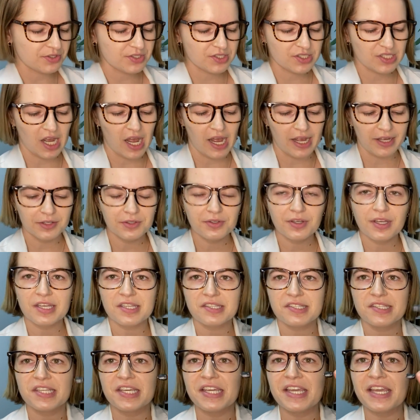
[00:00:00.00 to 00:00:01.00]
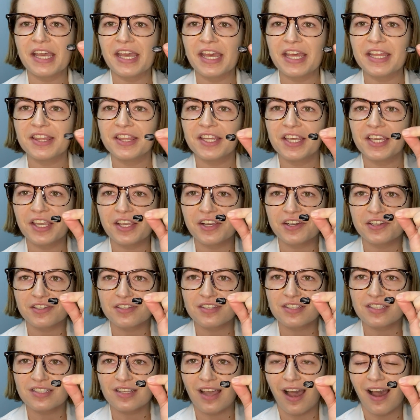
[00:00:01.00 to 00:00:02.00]
style is the in-the-ear
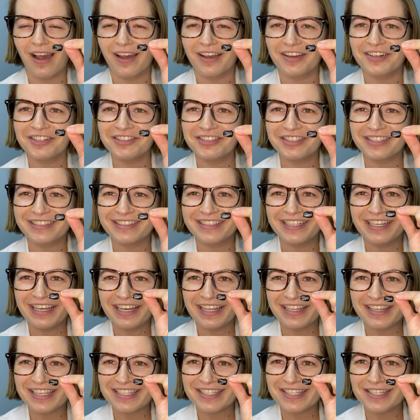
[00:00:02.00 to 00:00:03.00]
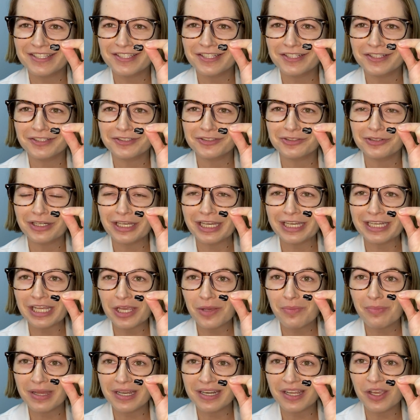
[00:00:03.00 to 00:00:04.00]
style, and this is a little
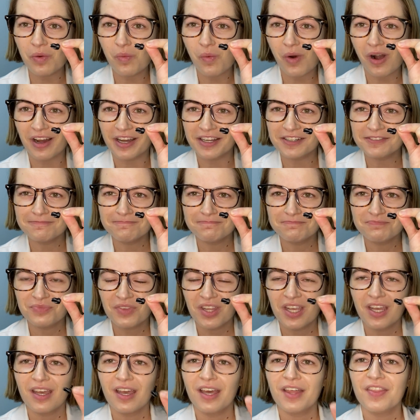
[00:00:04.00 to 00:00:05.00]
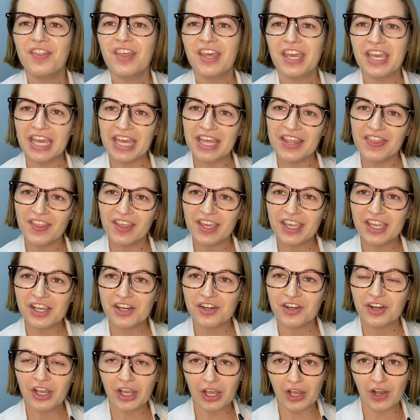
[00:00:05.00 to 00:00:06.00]
itty-bitty one. The
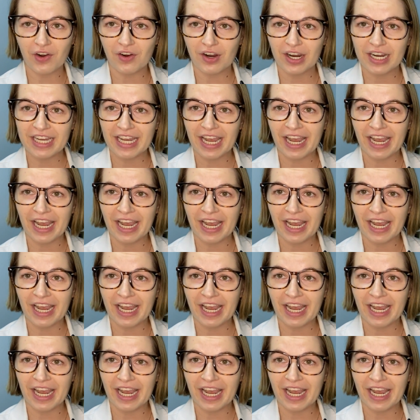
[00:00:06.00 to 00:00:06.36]
in-the-ear hearing